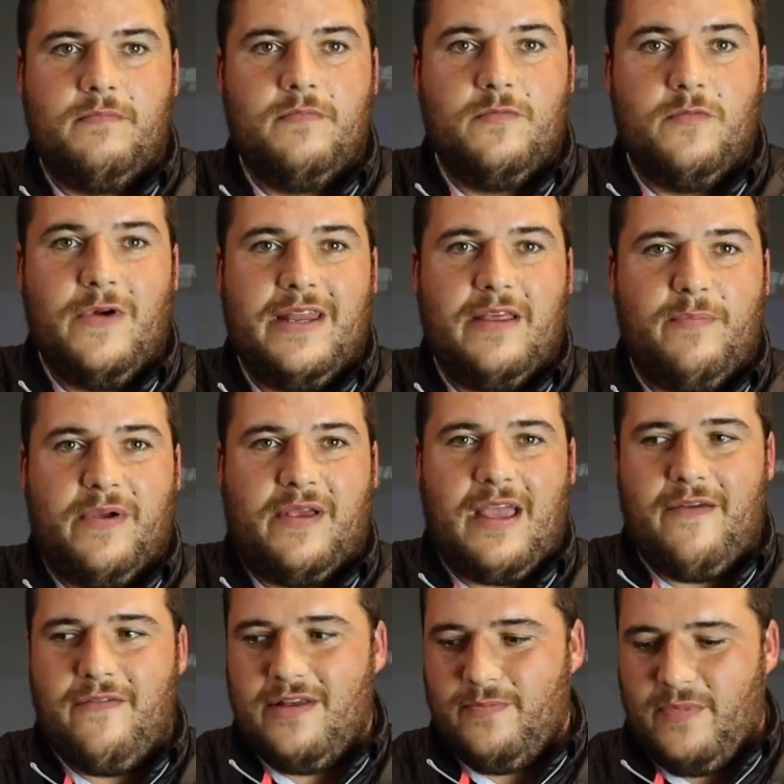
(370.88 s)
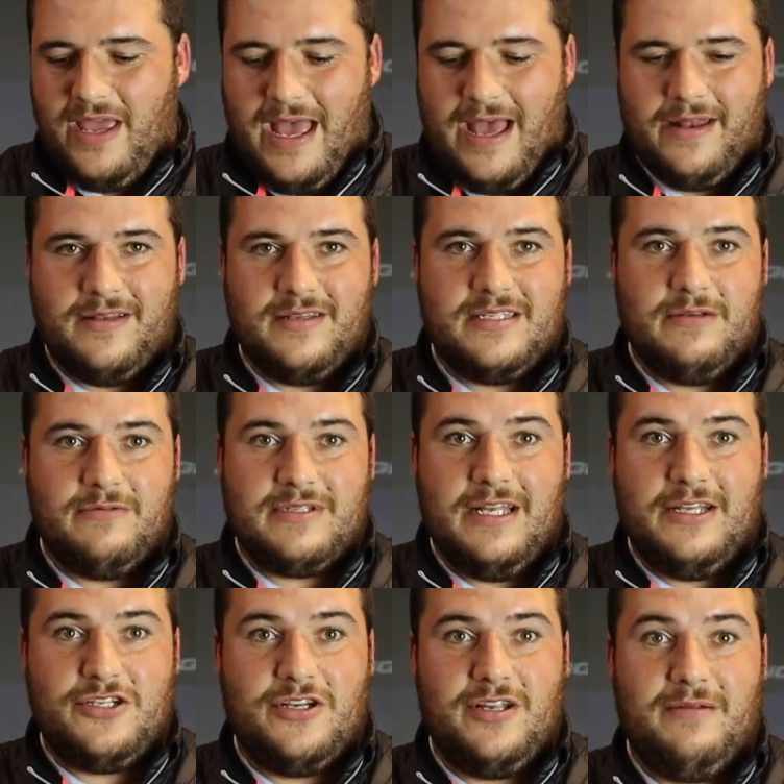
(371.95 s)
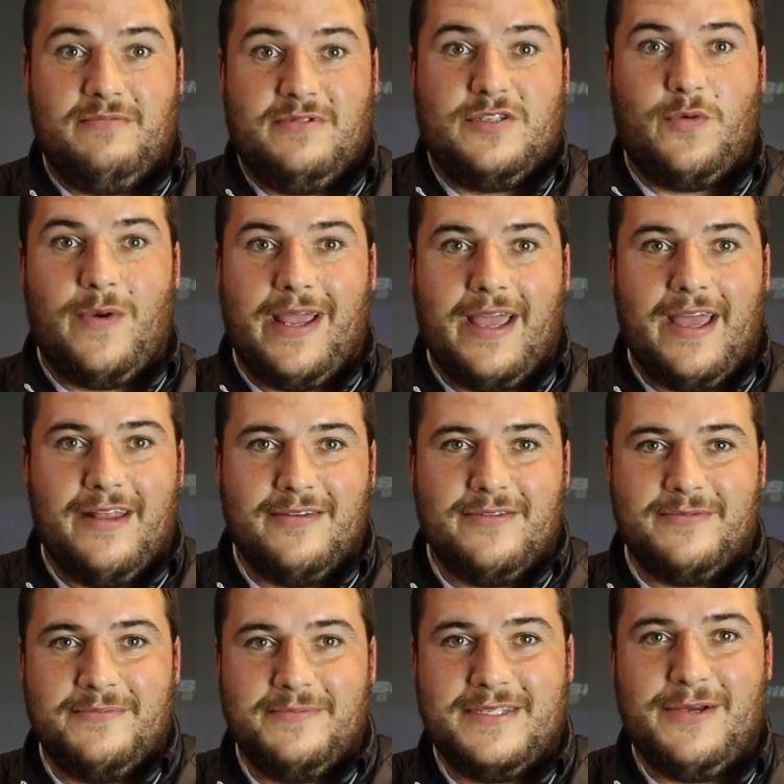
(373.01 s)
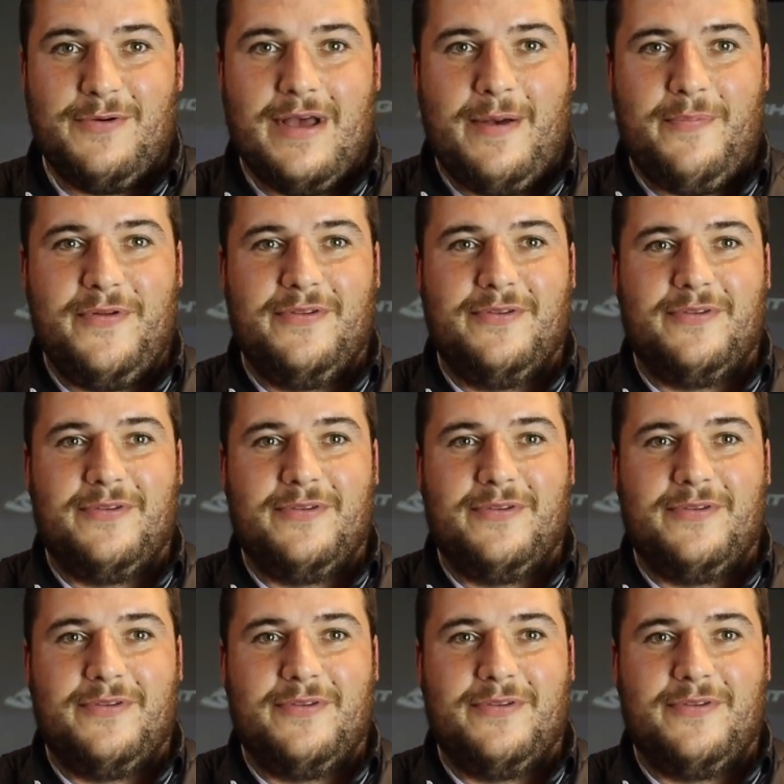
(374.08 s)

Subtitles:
When he gave it in my hands, it was literally swing it and see what happens.